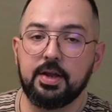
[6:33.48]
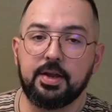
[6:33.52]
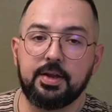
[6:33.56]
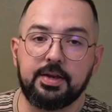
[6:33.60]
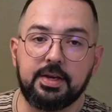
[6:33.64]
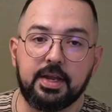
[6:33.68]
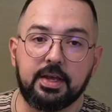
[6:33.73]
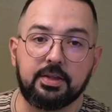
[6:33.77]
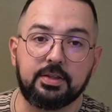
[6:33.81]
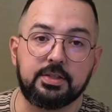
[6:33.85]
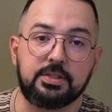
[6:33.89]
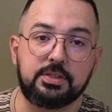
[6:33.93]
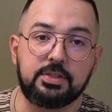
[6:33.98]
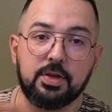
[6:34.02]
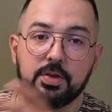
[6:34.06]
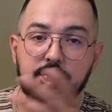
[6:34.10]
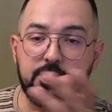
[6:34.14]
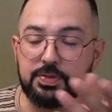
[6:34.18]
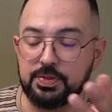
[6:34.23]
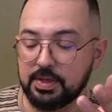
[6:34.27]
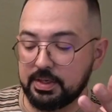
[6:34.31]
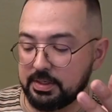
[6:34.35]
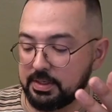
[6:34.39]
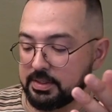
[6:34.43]
Now, the
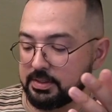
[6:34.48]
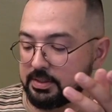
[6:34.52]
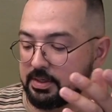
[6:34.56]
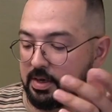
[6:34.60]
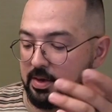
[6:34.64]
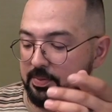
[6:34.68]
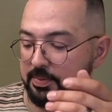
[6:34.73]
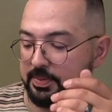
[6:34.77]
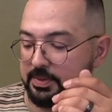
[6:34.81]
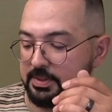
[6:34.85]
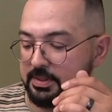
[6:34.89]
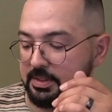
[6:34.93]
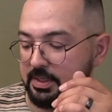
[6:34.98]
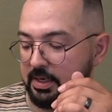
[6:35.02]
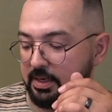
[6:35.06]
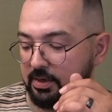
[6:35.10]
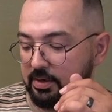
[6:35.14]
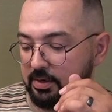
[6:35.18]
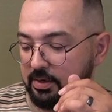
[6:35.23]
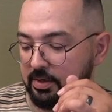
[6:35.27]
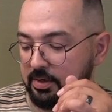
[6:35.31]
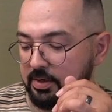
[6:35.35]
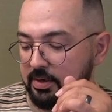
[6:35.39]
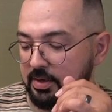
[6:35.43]
stone thickness
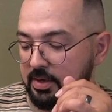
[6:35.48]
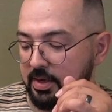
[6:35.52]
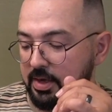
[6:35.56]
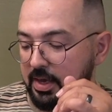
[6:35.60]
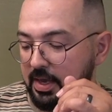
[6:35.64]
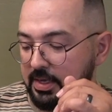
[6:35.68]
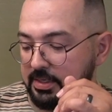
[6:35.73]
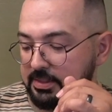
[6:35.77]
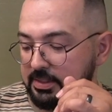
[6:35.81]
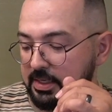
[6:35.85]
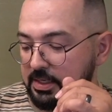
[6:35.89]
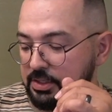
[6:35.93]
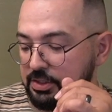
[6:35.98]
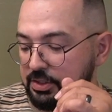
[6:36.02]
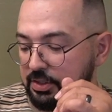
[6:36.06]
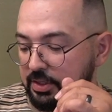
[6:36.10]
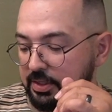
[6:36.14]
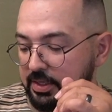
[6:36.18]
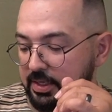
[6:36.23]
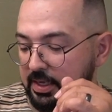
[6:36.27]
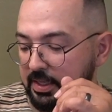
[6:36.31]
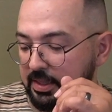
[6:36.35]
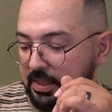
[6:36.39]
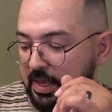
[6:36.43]
compensator
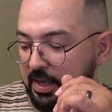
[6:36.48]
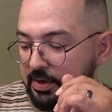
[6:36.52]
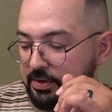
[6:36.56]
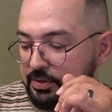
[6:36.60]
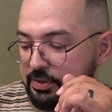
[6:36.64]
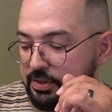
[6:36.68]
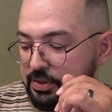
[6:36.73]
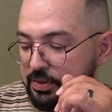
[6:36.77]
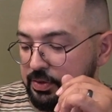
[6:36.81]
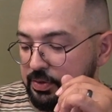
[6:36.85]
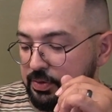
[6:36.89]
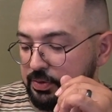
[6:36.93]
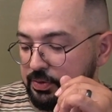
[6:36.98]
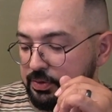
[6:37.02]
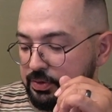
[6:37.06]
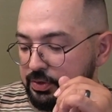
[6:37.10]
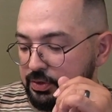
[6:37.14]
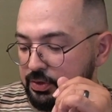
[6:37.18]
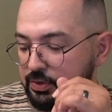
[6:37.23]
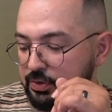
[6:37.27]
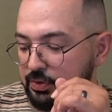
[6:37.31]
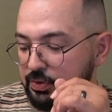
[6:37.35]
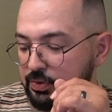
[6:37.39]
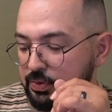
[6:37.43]
essentially allows you
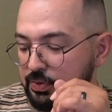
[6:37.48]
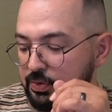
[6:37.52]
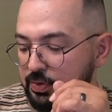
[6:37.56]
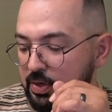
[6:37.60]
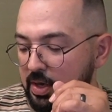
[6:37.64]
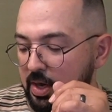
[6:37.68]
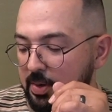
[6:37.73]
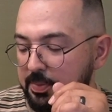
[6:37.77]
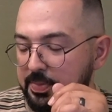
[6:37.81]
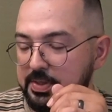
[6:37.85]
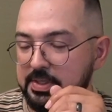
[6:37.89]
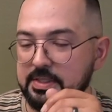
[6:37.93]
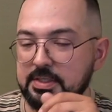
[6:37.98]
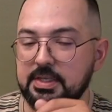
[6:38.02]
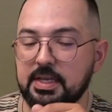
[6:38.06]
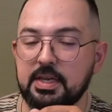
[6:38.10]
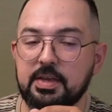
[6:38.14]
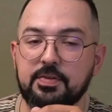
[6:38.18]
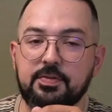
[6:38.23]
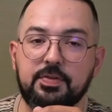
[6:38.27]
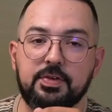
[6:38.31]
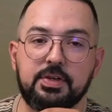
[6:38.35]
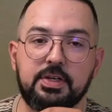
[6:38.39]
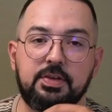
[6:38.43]
to
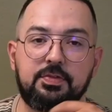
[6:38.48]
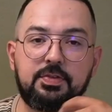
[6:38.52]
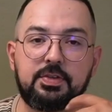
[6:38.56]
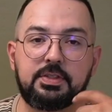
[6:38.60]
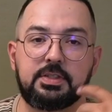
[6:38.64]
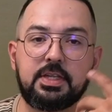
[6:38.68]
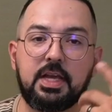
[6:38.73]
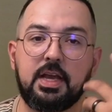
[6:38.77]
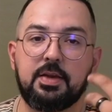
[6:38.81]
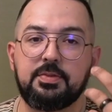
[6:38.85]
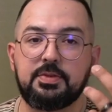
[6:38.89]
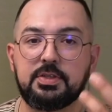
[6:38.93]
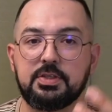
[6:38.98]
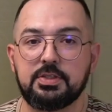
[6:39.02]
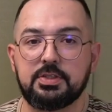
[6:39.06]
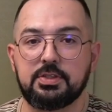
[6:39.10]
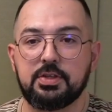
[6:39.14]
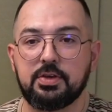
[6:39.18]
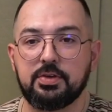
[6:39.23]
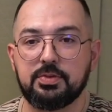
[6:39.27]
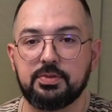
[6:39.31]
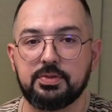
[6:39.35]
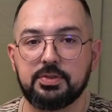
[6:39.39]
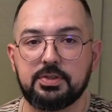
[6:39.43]
compensate for different types of
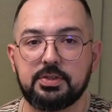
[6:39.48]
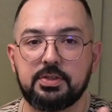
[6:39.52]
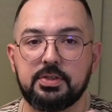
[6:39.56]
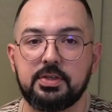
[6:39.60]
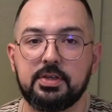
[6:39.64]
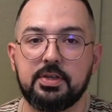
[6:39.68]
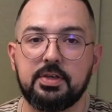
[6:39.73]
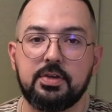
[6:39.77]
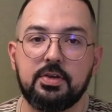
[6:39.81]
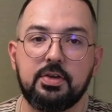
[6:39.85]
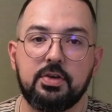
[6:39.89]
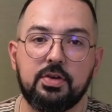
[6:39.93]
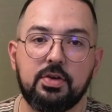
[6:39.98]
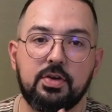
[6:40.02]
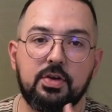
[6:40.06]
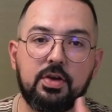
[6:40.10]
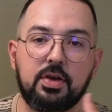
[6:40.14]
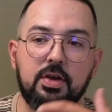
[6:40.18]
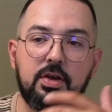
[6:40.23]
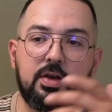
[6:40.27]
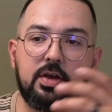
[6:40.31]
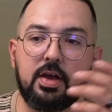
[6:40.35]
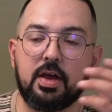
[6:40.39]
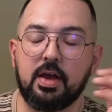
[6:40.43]
stones.
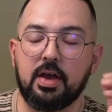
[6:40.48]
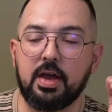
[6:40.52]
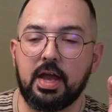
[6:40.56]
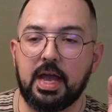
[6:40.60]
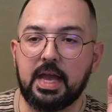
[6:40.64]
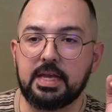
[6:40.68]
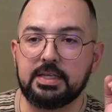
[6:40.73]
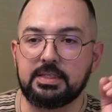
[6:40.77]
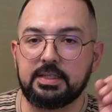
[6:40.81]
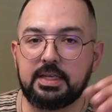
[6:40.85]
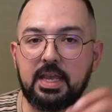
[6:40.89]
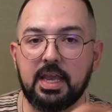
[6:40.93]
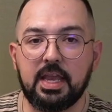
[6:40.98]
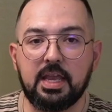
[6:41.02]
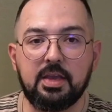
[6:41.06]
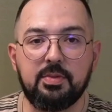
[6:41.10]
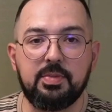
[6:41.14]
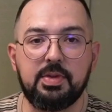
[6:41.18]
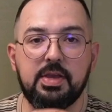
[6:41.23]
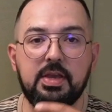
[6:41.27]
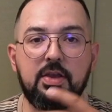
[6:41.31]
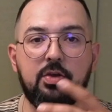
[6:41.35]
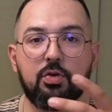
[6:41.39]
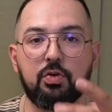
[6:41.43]
As
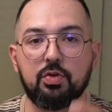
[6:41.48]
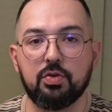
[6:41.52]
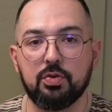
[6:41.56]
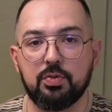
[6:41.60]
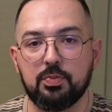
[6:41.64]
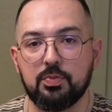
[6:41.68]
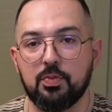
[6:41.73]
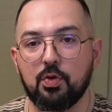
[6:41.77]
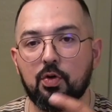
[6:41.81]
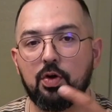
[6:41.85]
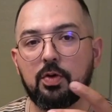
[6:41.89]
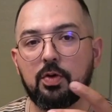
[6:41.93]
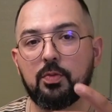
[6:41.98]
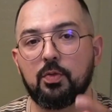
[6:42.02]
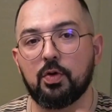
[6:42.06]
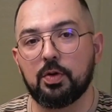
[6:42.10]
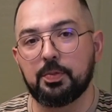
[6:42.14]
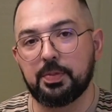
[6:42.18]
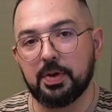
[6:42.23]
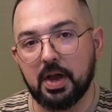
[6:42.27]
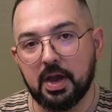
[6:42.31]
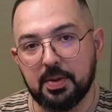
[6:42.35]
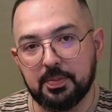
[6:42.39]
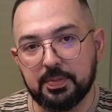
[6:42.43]
KME grew more and more
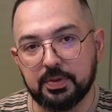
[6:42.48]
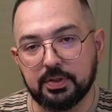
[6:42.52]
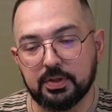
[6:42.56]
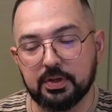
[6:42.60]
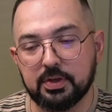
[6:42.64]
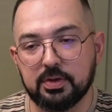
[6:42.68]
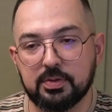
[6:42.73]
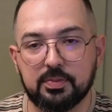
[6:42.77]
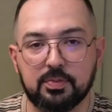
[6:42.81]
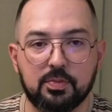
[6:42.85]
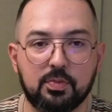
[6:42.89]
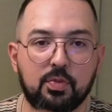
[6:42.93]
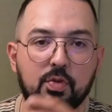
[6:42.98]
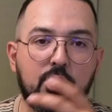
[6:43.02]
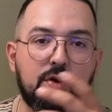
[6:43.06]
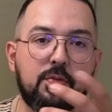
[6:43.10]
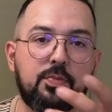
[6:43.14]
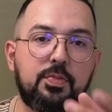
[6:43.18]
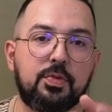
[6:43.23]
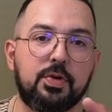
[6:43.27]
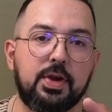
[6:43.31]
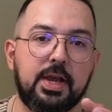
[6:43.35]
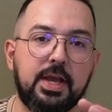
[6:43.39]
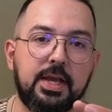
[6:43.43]
popular, more
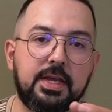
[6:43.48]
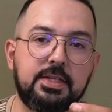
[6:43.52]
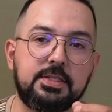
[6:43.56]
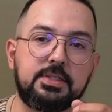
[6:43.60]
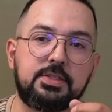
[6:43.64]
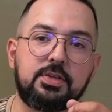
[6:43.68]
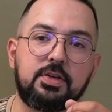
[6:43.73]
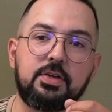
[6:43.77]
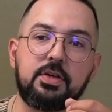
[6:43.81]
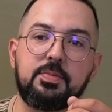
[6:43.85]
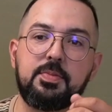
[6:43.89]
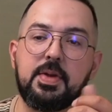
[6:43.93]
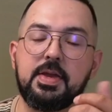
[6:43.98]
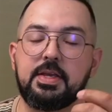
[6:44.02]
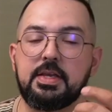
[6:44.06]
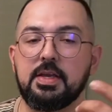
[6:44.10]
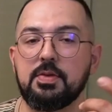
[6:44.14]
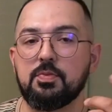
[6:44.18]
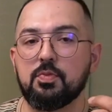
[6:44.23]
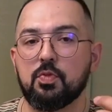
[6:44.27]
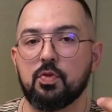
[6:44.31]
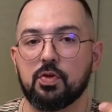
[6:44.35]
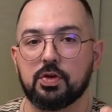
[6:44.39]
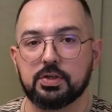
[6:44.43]
brands started making
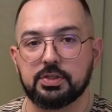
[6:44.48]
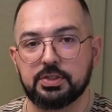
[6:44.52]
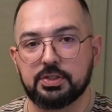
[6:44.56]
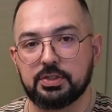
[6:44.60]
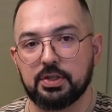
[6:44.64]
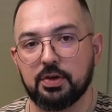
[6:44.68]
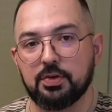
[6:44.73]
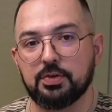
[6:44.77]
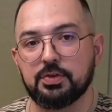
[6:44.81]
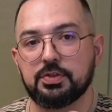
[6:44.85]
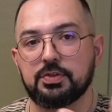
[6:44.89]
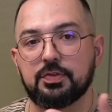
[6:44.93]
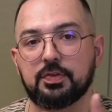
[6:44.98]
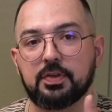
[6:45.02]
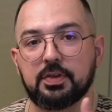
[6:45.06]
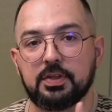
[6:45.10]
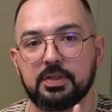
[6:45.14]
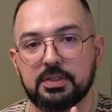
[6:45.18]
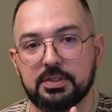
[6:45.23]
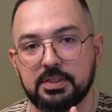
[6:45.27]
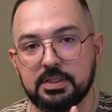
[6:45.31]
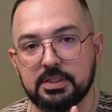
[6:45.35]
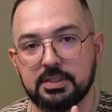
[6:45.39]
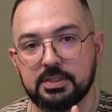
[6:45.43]
more stones for their
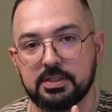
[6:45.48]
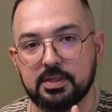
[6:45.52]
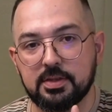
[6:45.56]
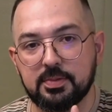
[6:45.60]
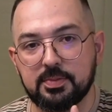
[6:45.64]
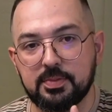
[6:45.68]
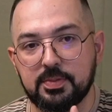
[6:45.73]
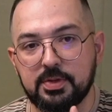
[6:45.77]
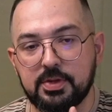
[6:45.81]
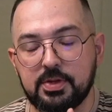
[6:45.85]
system.